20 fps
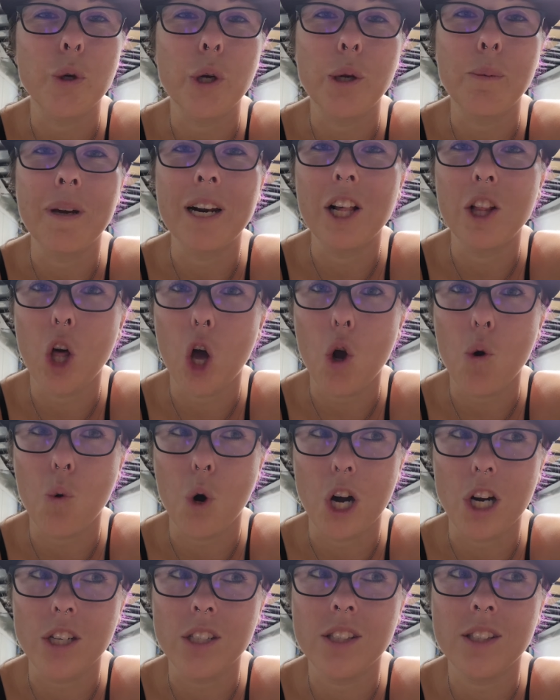could have been a lot
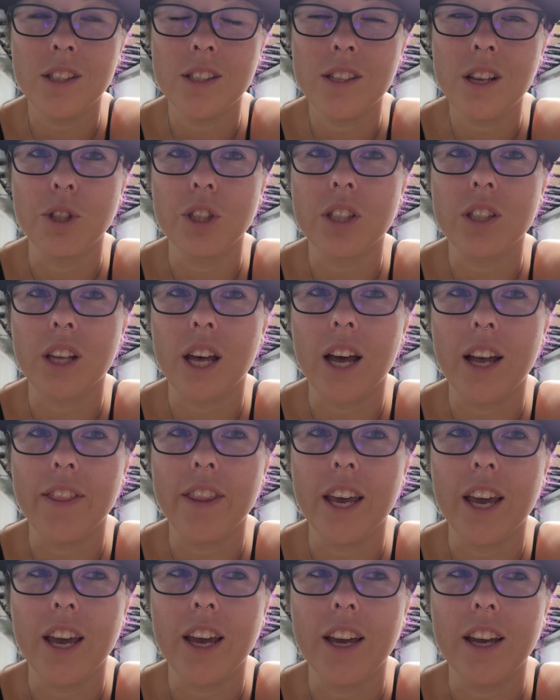worse. I'm just glad
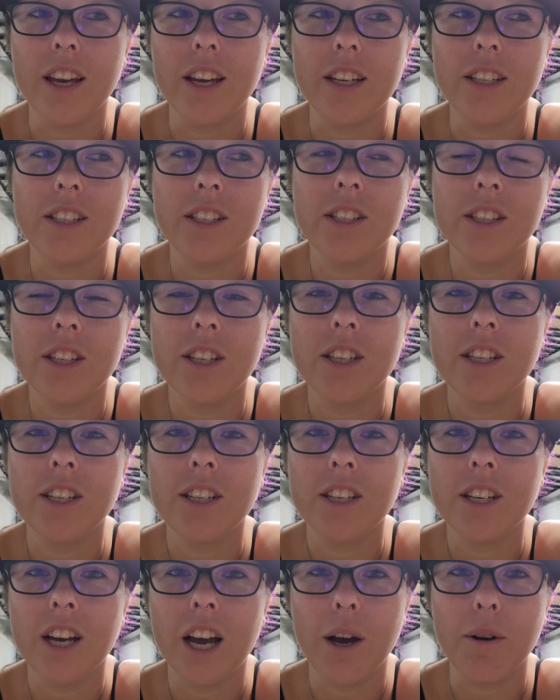that
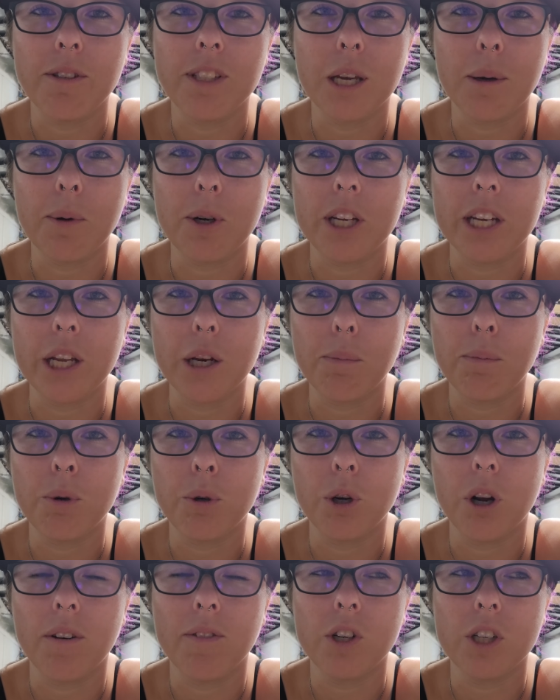I was able to get it
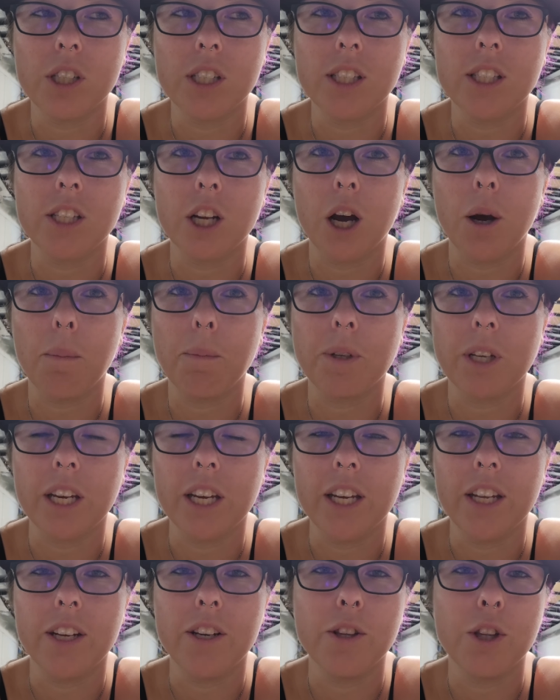pulled over and stopped
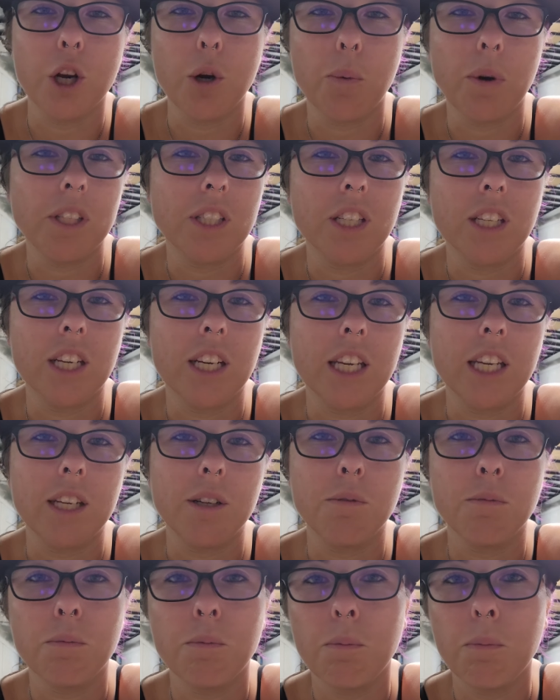and there wasn't any
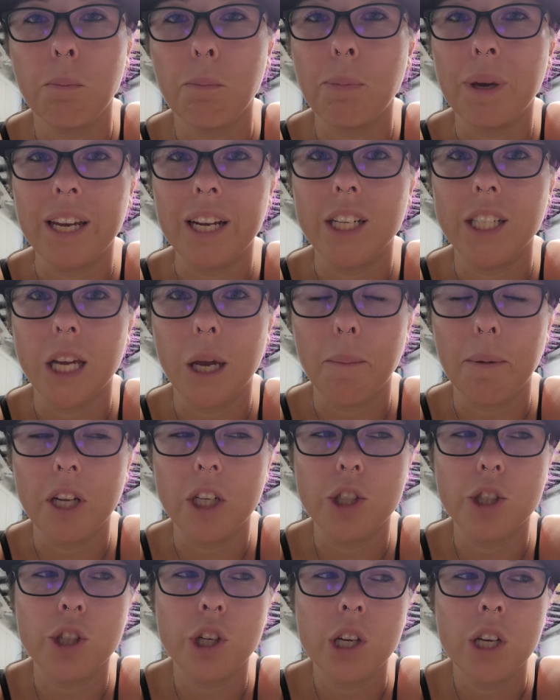big
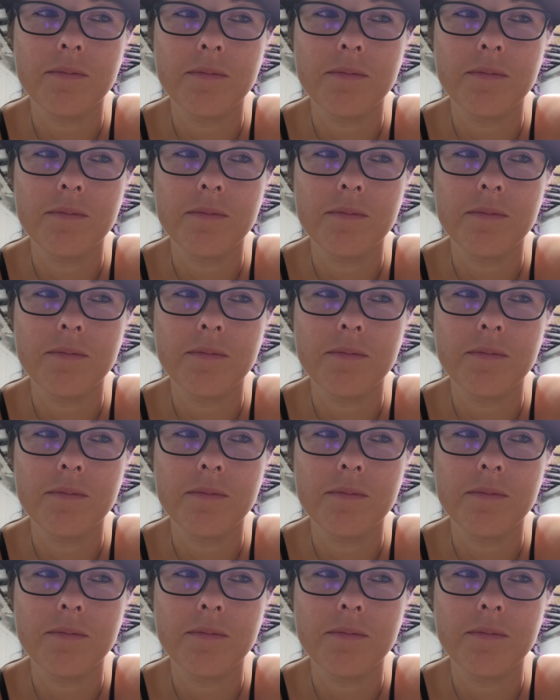damage.